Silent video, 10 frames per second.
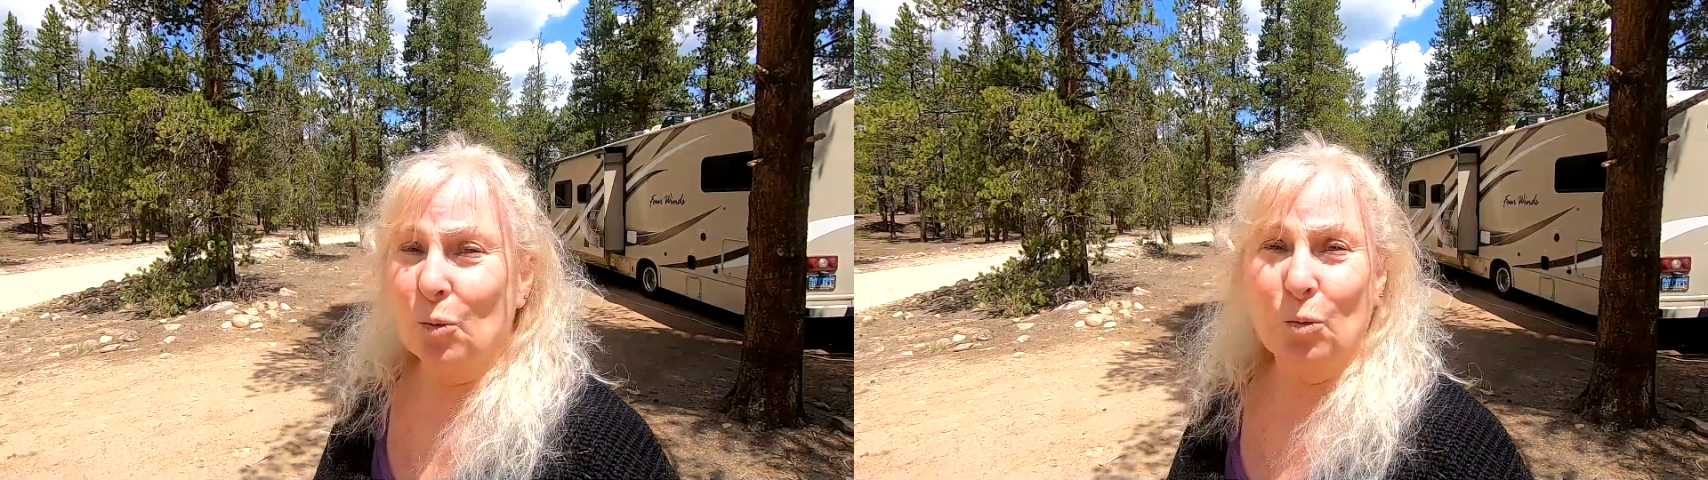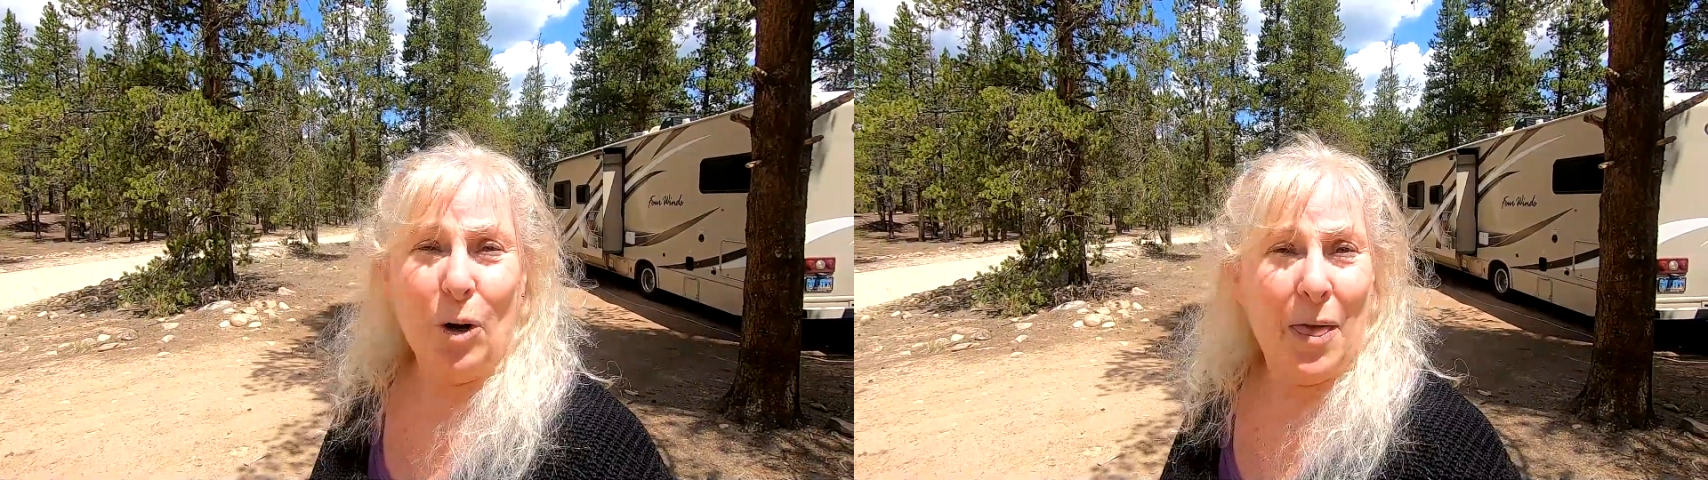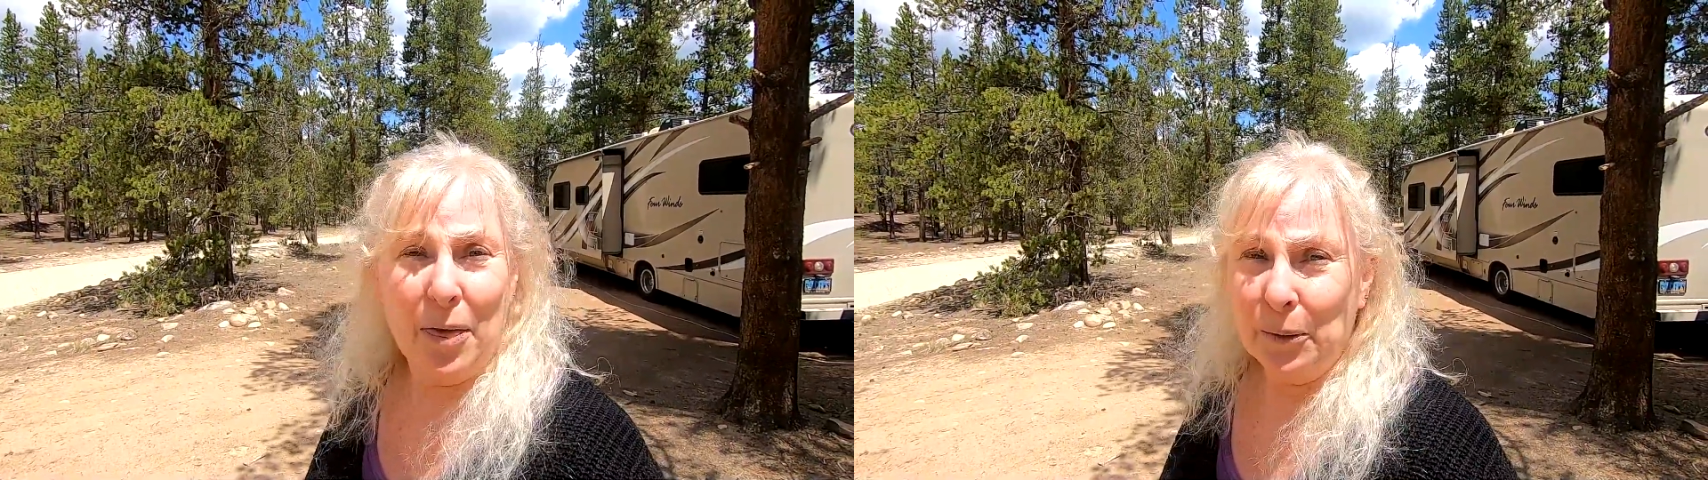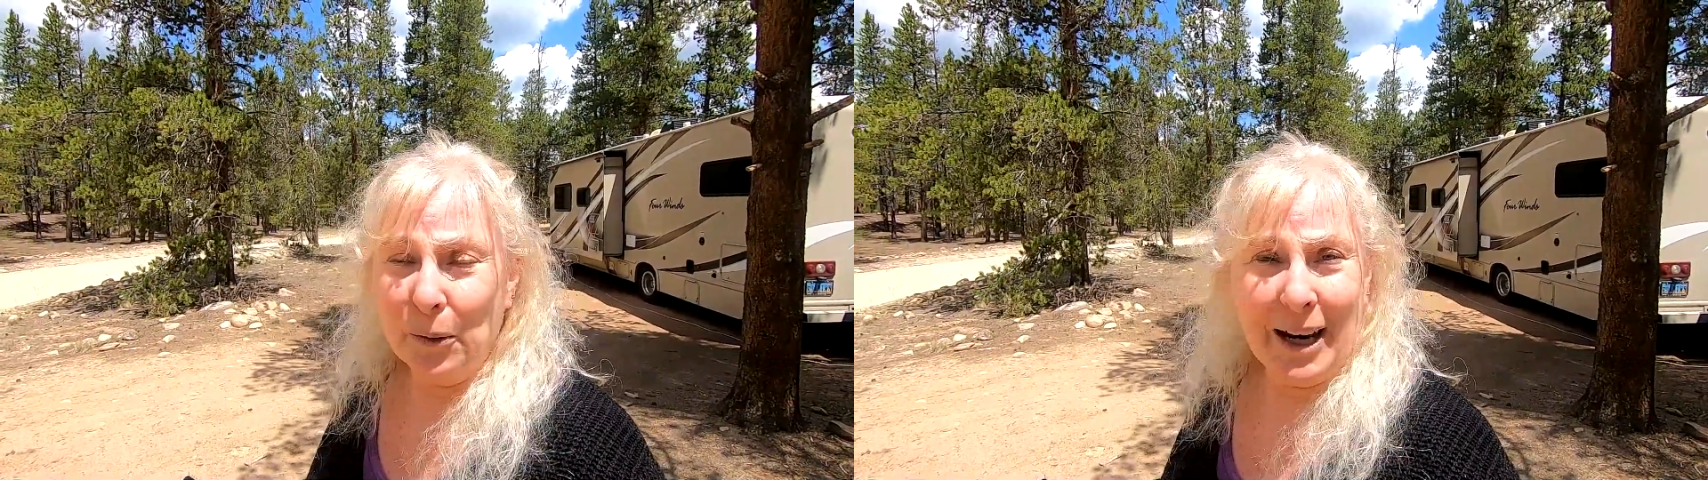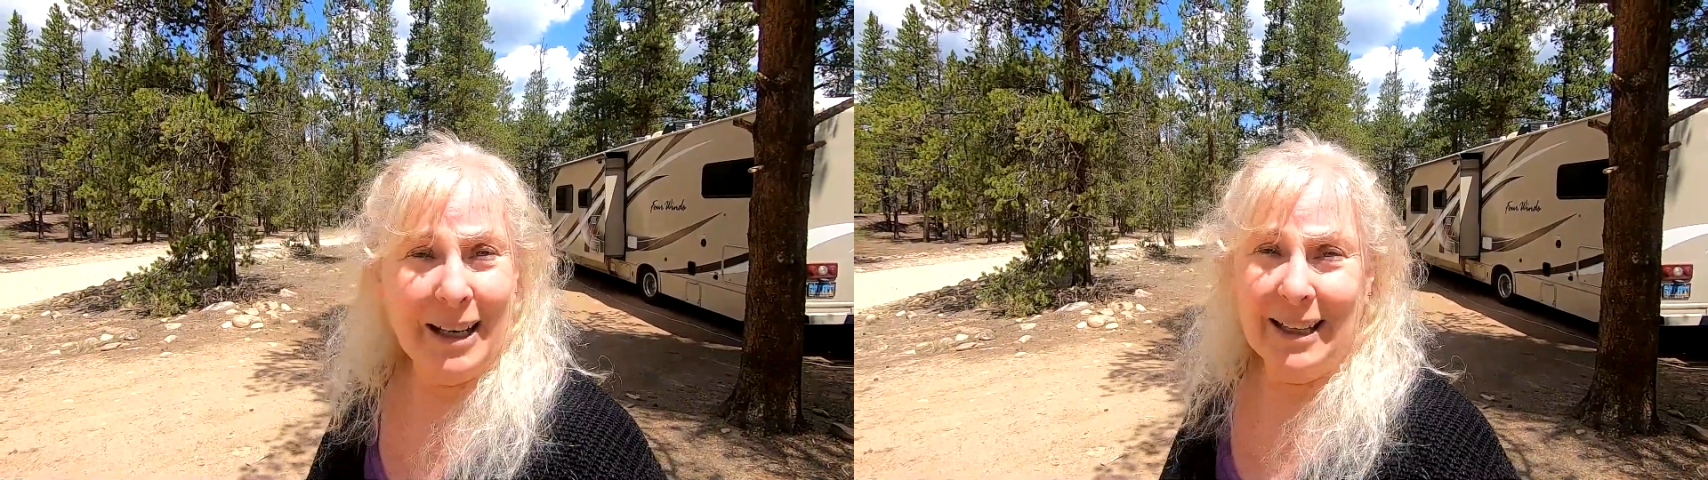run through
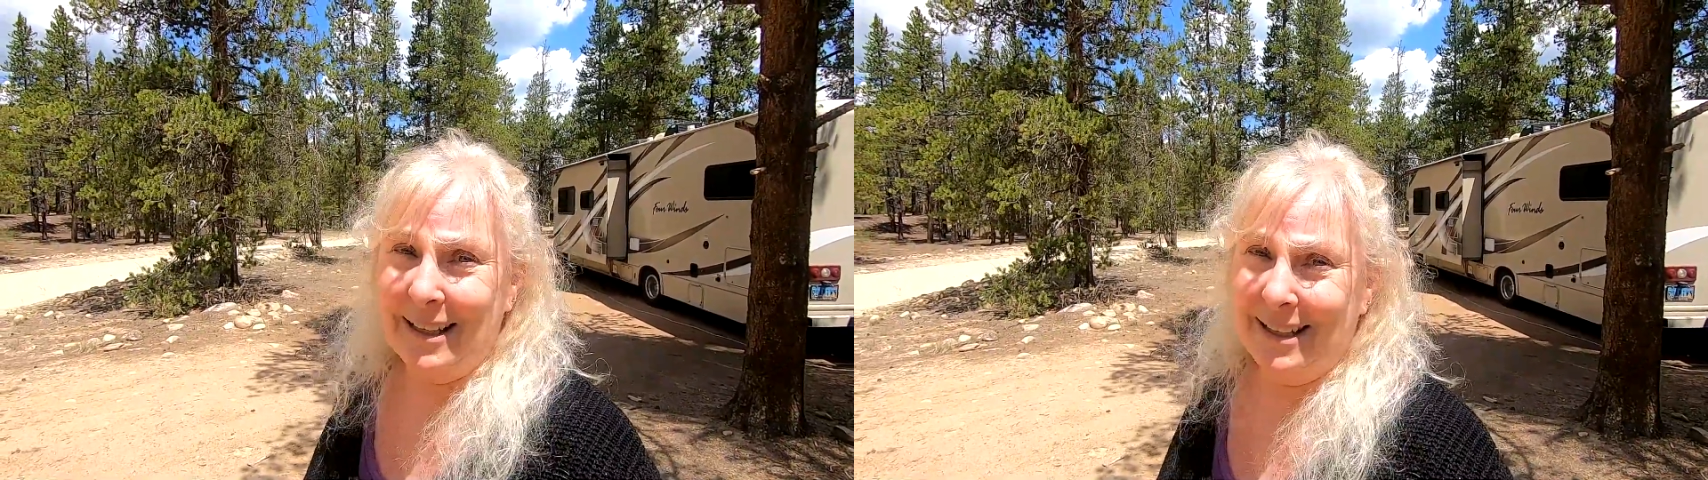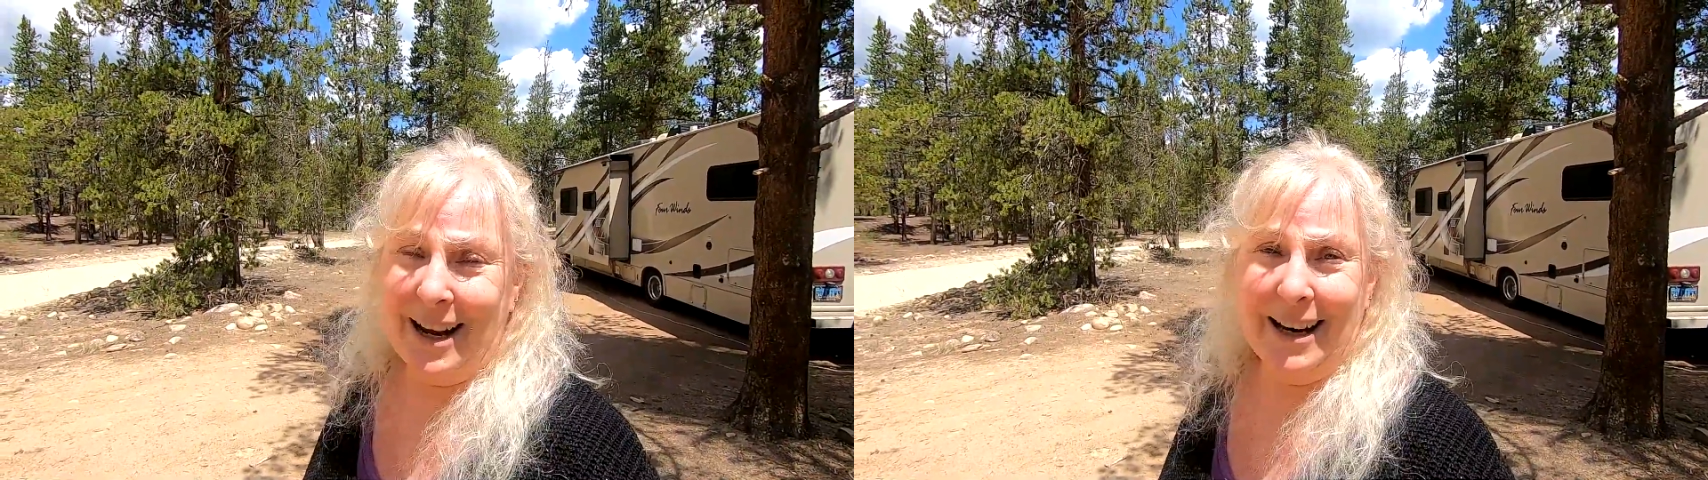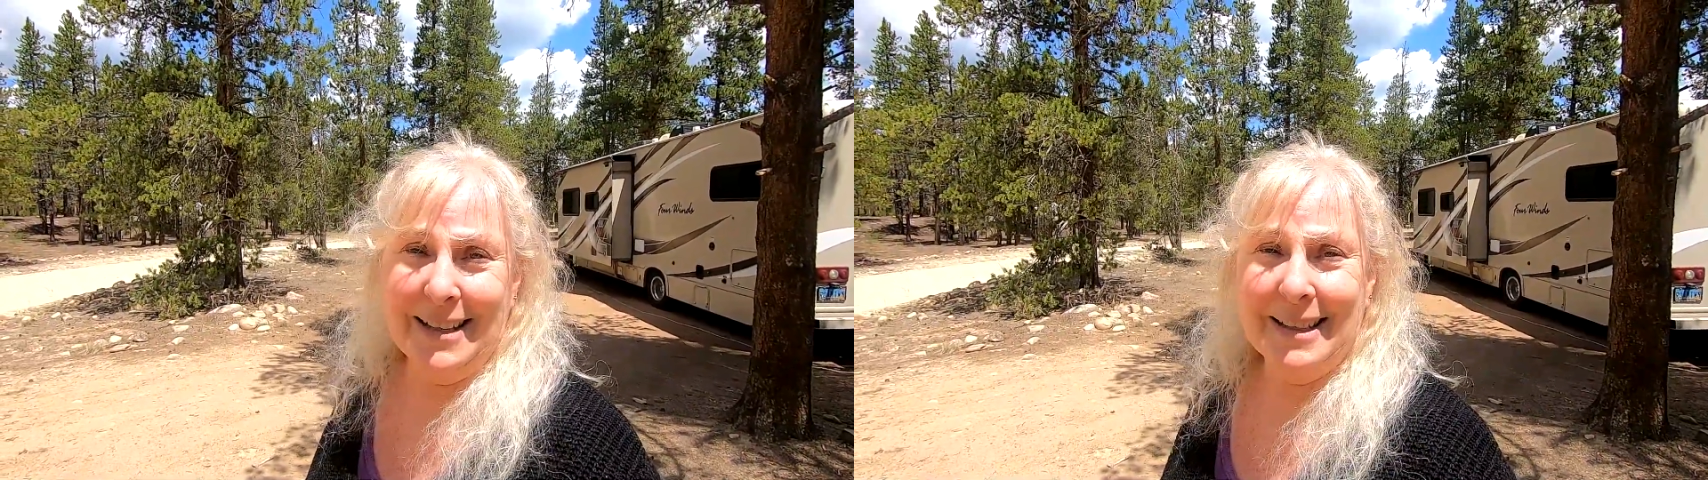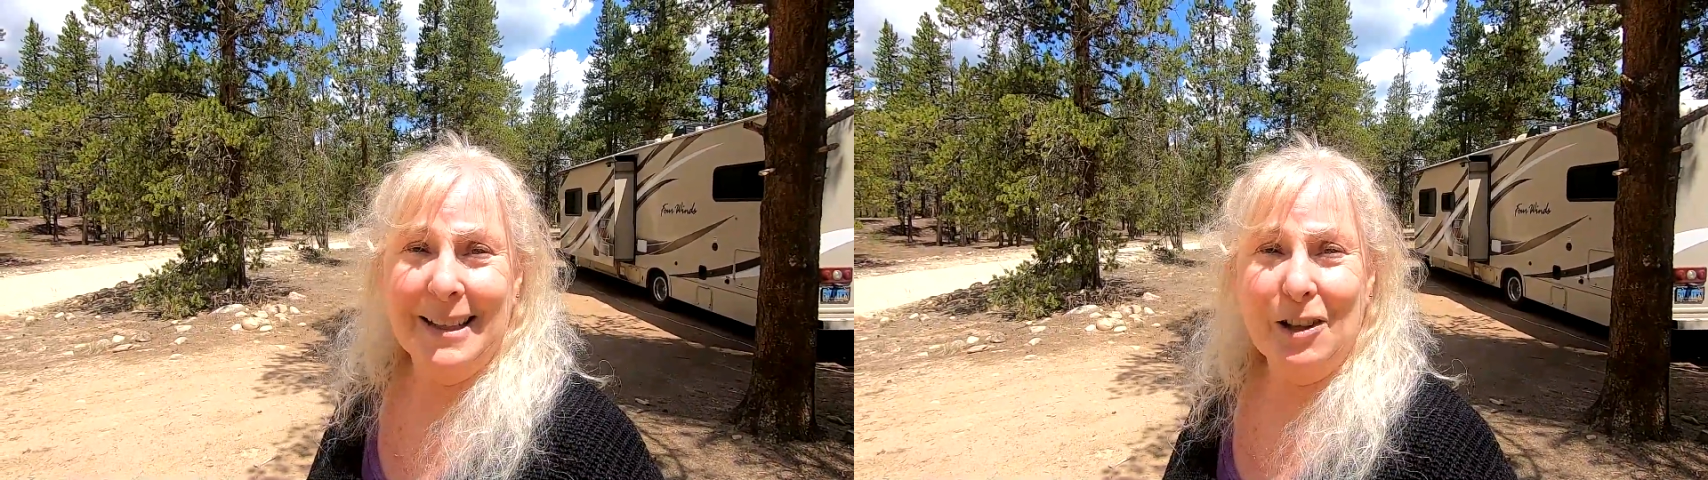any site.